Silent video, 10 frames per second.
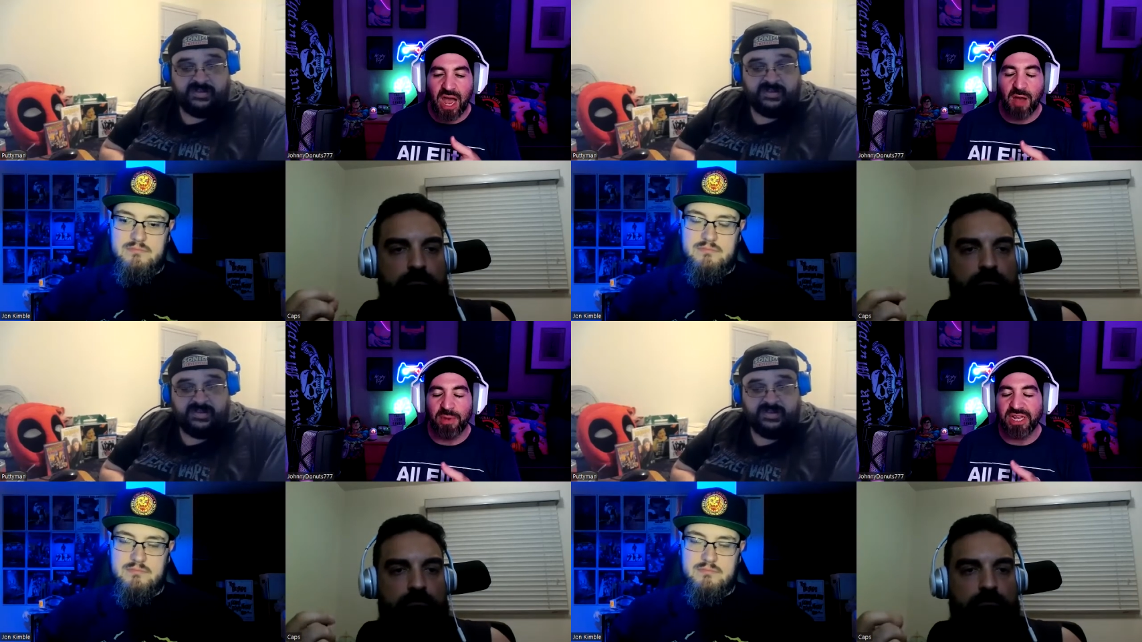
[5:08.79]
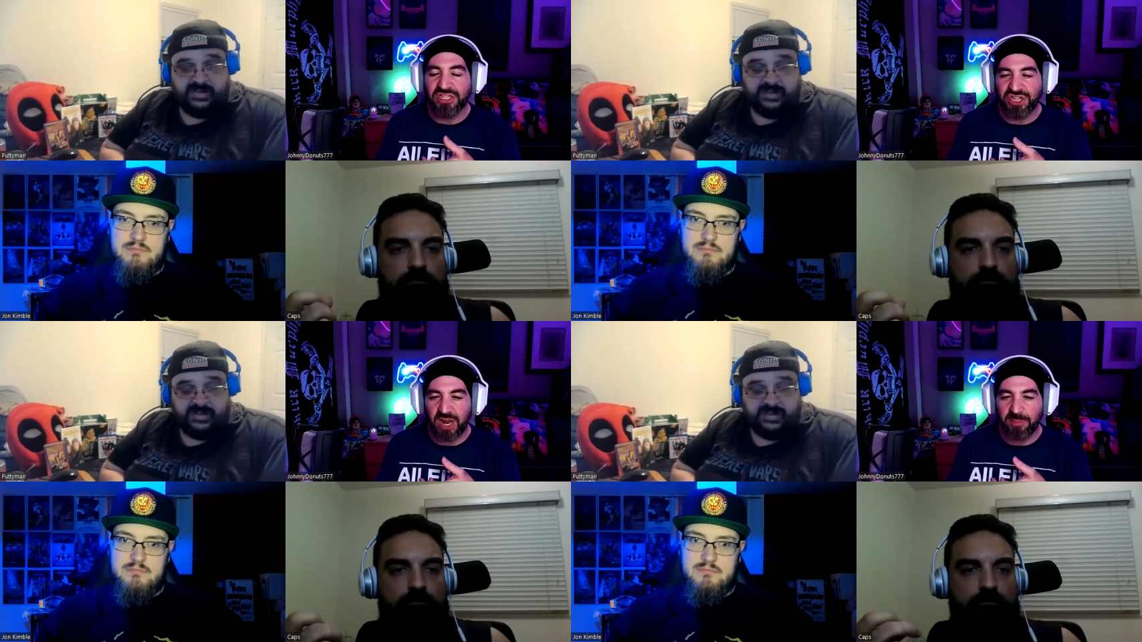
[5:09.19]
Speaker 1: how many
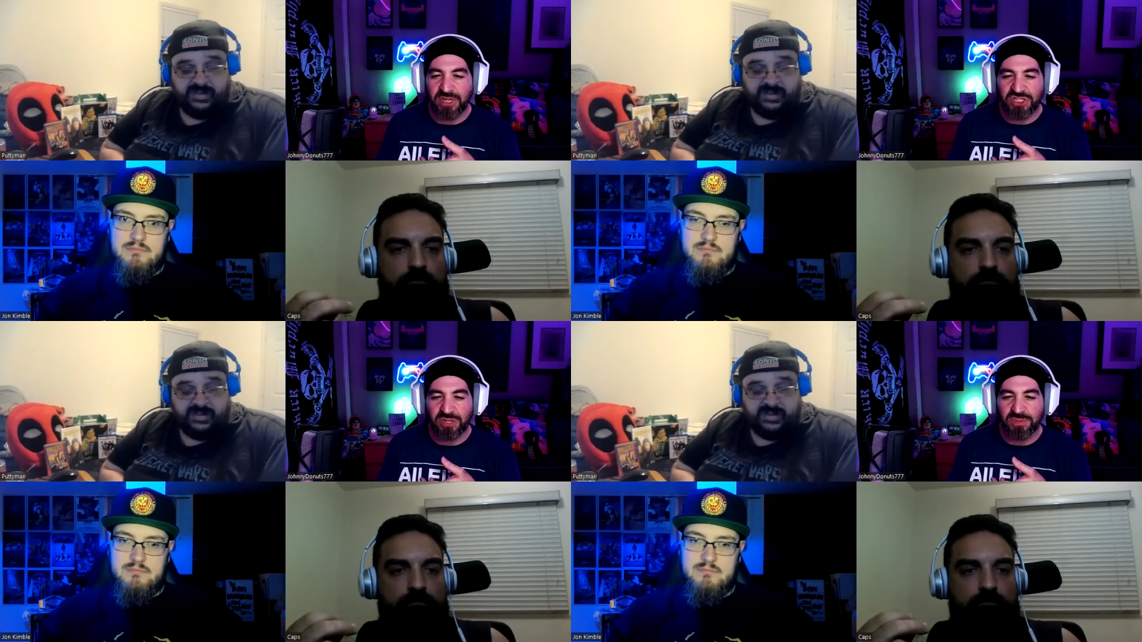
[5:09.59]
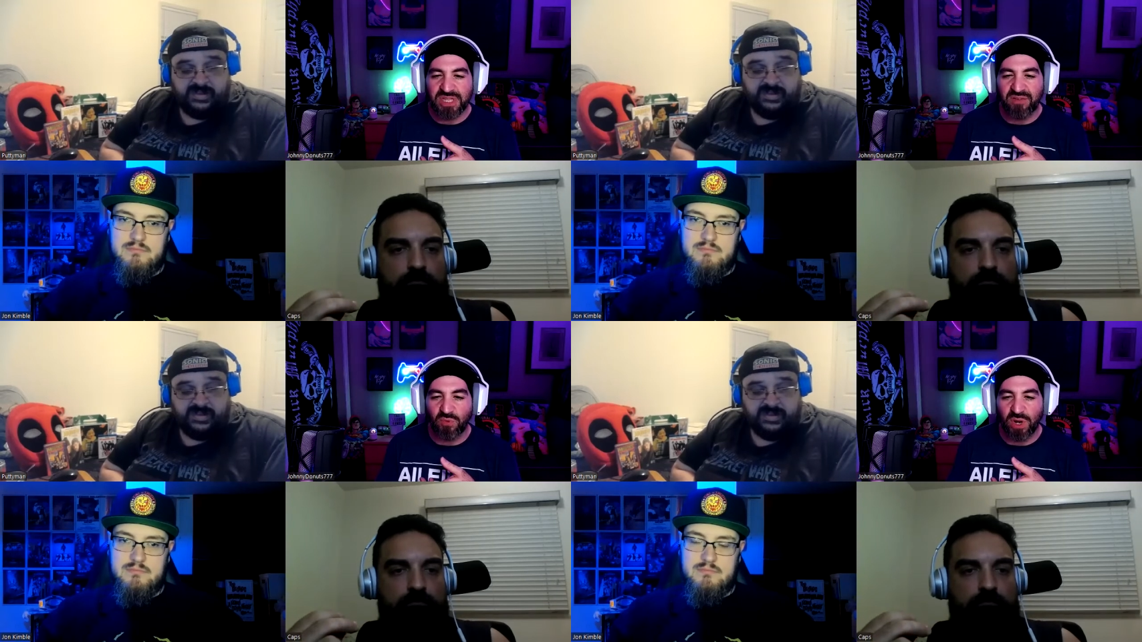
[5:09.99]
championships
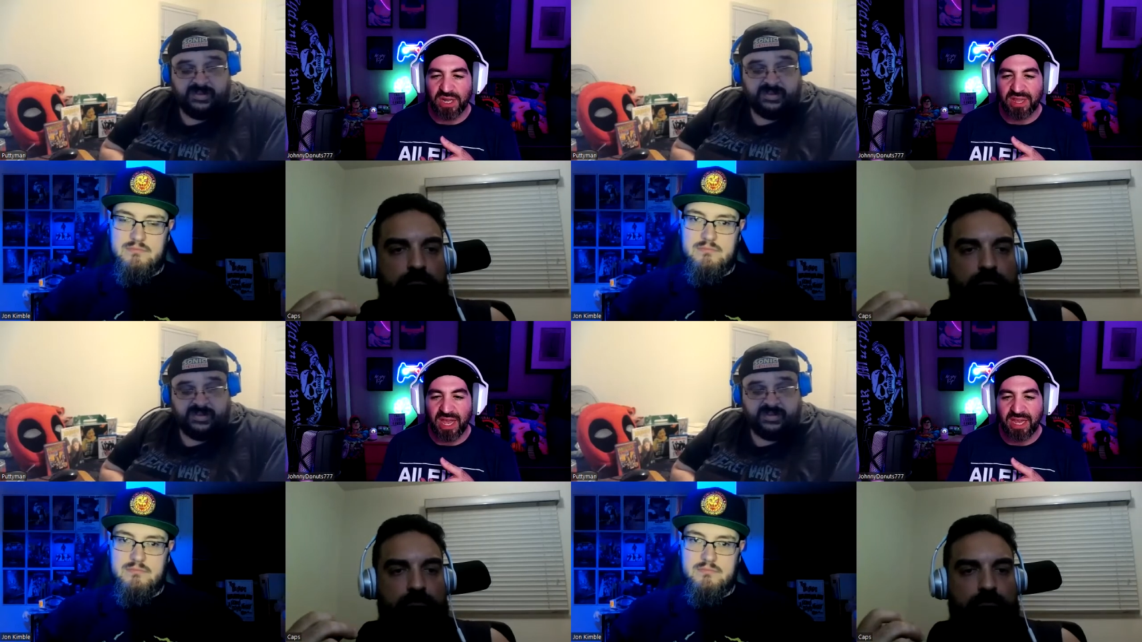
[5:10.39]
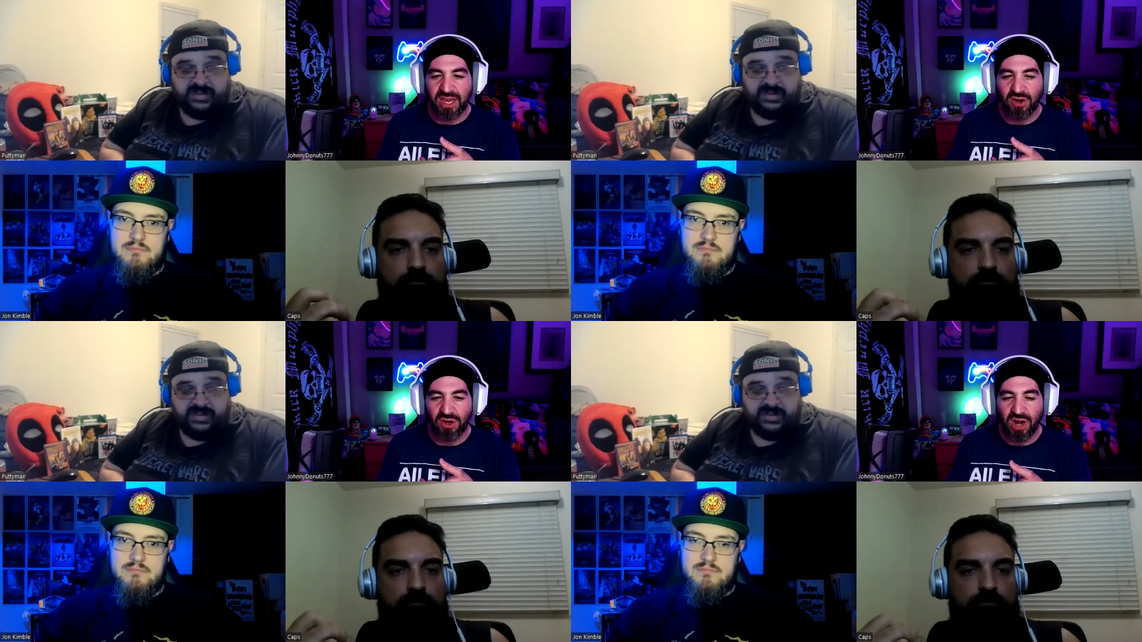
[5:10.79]
they've won in that
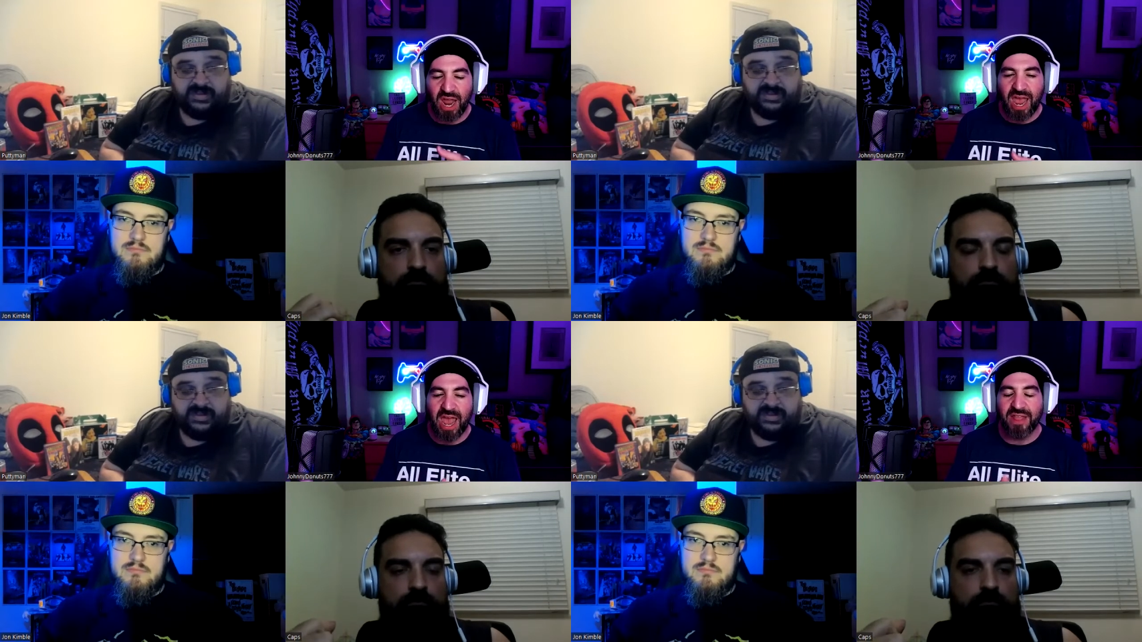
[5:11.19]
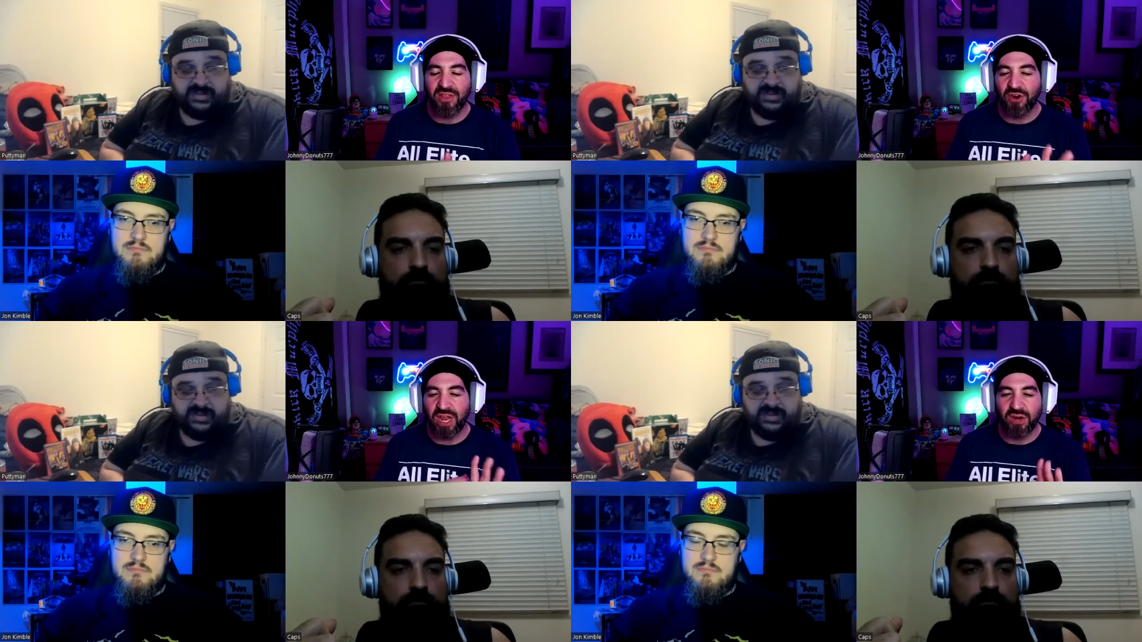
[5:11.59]
year, and
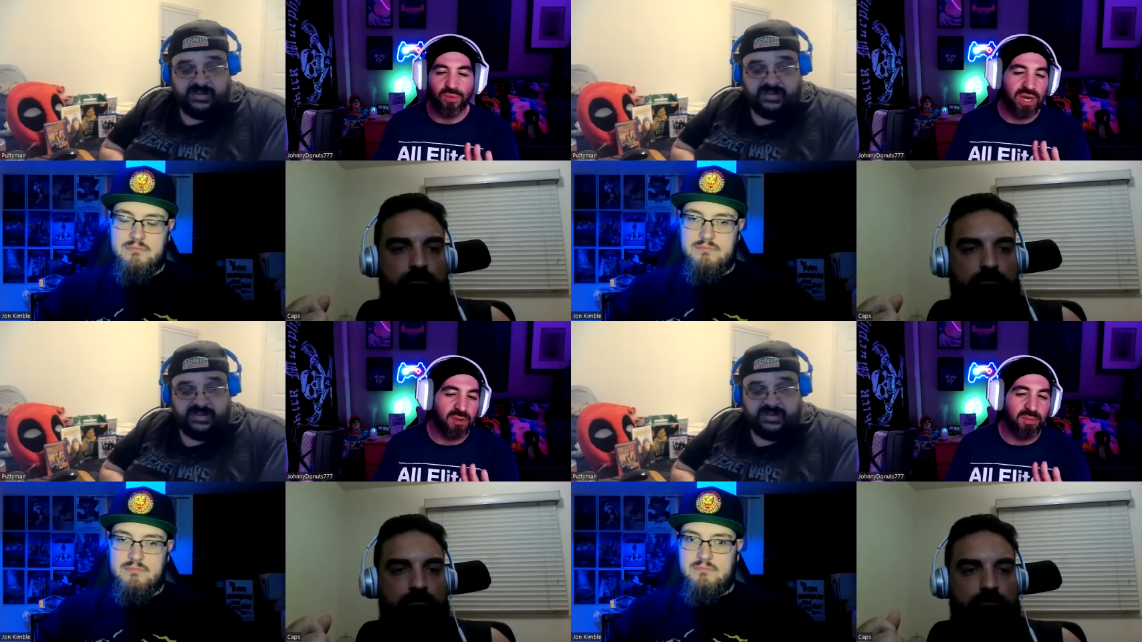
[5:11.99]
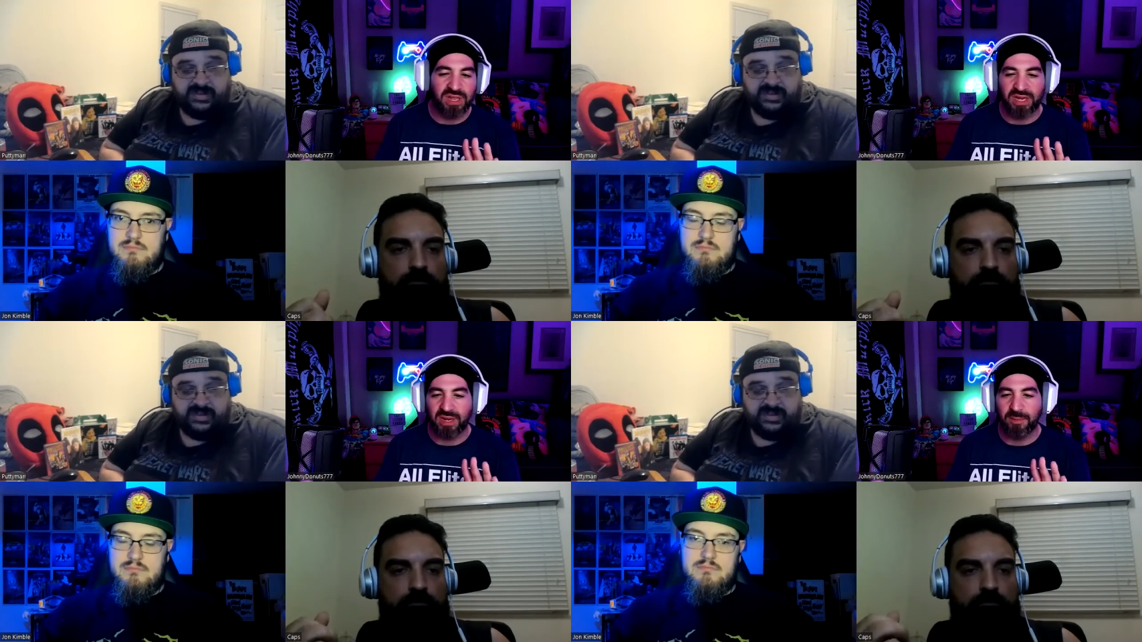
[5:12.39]
their in ring
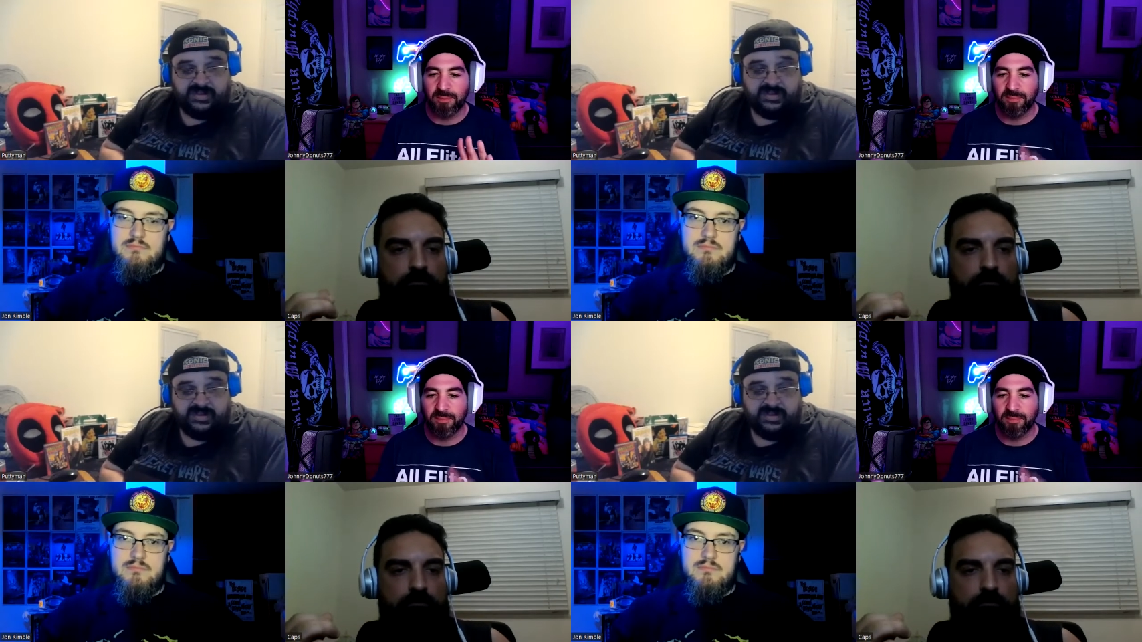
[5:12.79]
ability